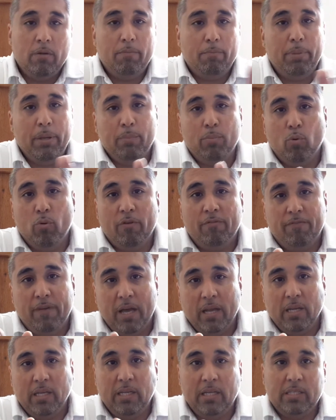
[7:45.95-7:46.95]
people with
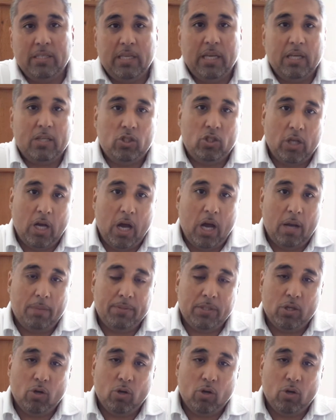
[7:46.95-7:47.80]
felonies get jobs.